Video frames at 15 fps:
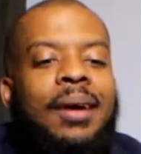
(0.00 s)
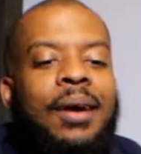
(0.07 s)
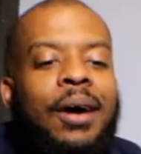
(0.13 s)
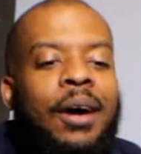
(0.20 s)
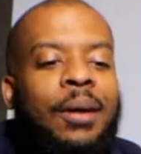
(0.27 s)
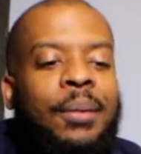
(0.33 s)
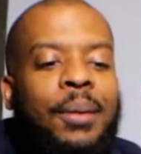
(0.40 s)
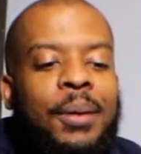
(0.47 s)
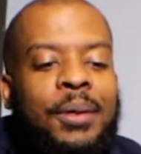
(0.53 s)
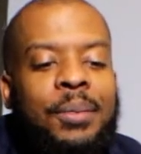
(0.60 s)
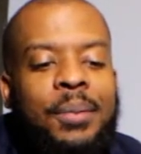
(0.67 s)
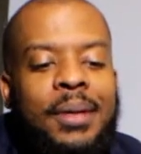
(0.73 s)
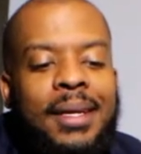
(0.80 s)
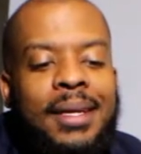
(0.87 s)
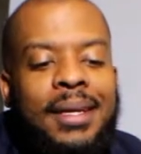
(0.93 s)
Almost,
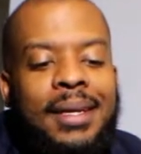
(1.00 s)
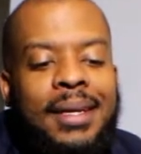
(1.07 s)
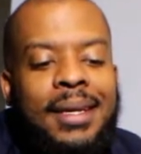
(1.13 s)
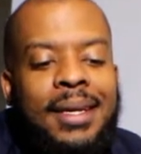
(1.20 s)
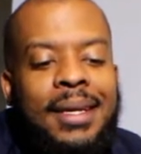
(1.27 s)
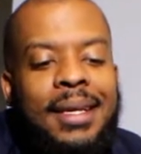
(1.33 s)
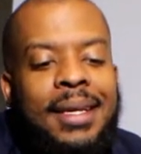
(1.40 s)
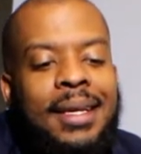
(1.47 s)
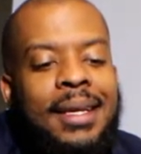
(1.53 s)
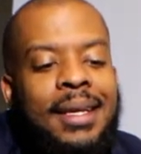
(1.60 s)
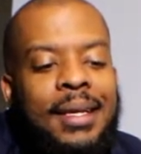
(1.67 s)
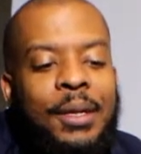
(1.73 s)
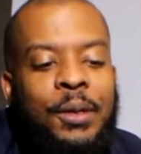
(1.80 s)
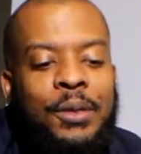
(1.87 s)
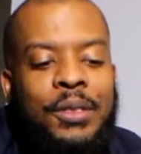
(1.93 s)
but
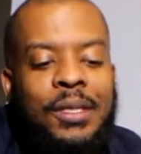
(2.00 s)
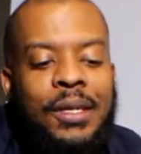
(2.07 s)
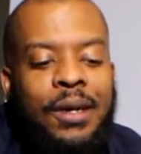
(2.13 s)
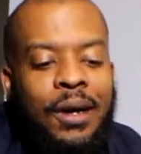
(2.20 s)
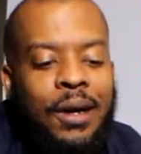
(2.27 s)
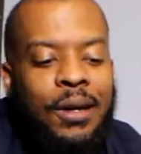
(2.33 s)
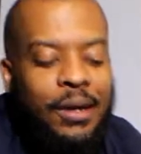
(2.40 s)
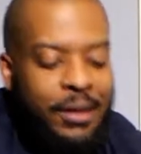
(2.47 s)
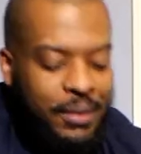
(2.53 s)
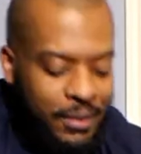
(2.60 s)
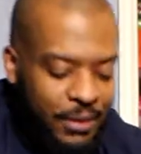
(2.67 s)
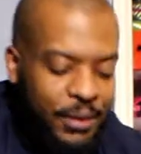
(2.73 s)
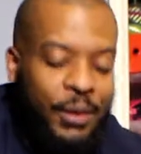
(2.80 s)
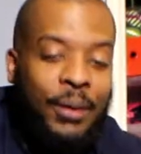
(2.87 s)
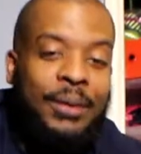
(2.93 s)
no cigar.
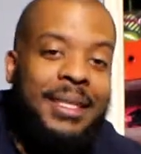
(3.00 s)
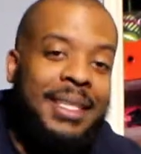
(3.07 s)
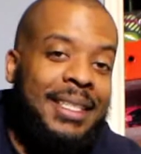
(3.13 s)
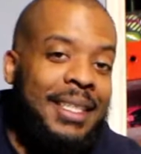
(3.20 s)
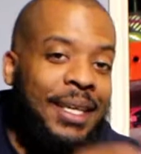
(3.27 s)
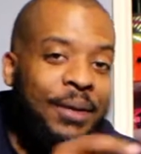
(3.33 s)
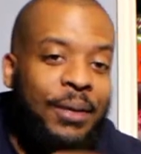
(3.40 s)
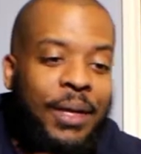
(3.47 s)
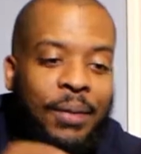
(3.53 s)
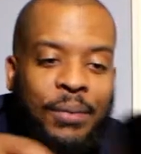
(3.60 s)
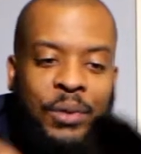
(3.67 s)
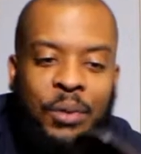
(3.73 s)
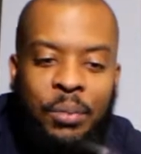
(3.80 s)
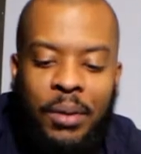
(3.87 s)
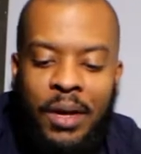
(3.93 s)
You know what they say? You get
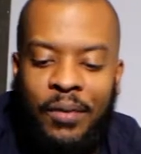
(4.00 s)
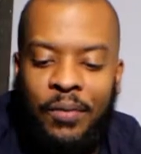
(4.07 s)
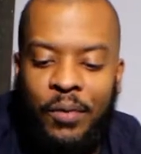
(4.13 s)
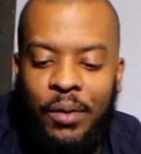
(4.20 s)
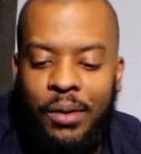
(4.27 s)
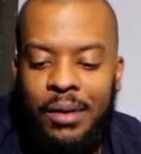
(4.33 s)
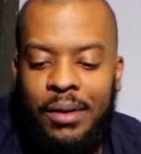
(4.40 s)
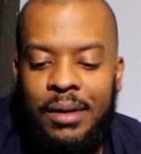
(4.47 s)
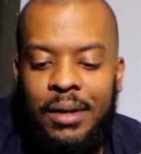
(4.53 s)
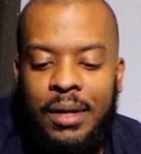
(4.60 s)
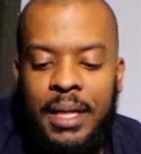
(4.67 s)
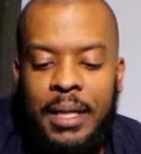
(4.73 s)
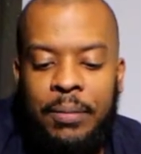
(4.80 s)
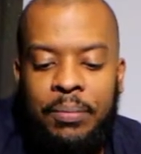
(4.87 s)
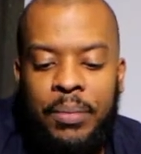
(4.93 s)
what you pay for.
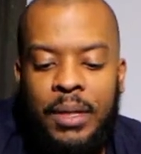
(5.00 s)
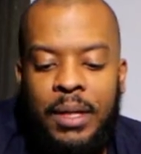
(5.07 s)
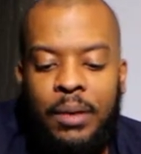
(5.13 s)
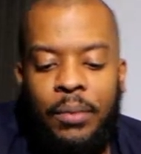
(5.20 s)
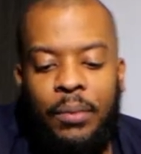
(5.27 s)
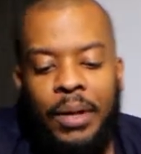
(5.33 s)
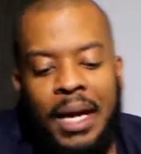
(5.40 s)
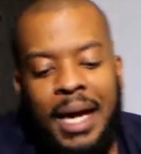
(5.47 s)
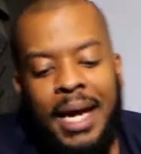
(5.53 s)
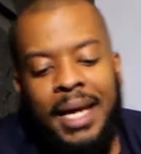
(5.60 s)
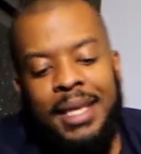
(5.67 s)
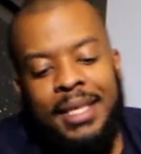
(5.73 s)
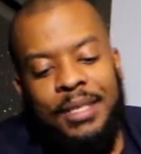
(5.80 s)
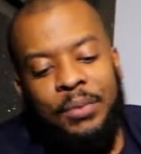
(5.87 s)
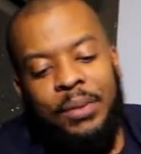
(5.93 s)
When I
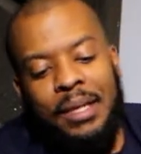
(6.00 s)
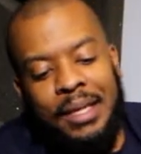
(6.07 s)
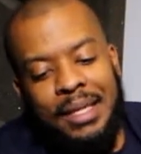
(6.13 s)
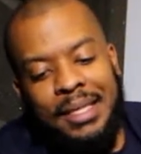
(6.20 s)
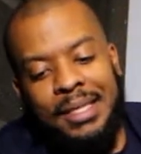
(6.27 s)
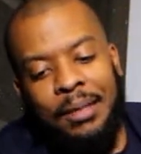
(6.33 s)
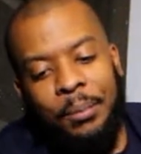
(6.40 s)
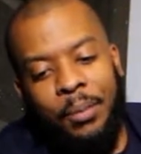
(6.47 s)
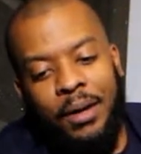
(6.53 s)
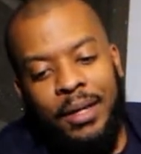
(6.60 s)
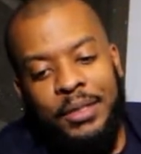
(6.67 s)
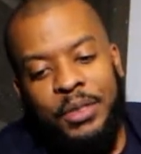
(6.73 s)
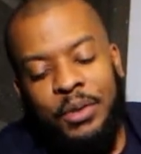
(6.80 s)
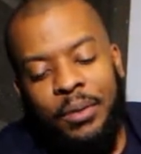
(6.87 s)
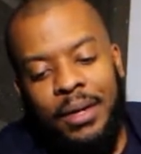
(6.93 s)
had this one in this LeBron
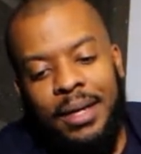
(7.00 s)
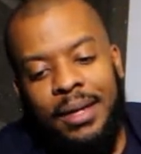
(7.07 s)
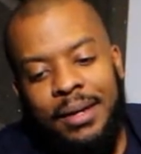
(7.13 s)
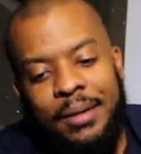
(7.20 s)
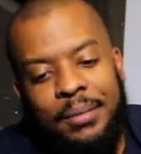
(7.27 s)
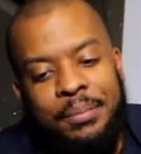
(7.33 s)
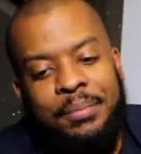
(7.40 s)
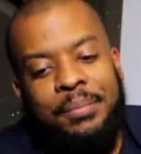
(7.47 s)
shoe right here,